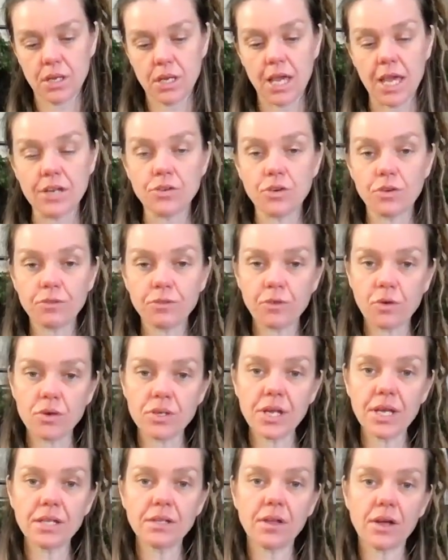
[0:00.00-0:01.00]
In your
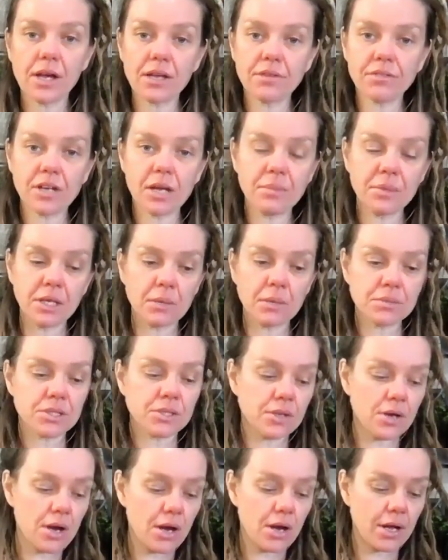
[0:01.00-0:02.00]
4D life, coming up to
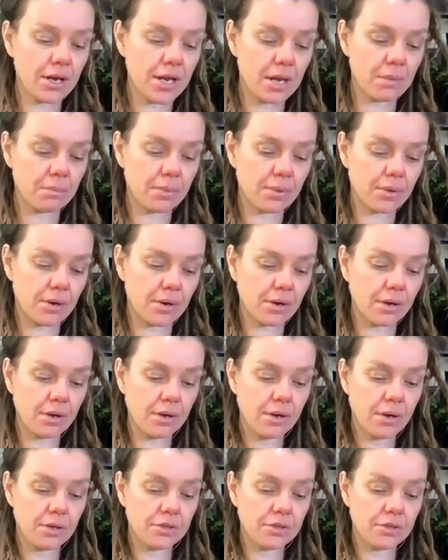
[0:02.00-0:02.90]
the Heart Emperor,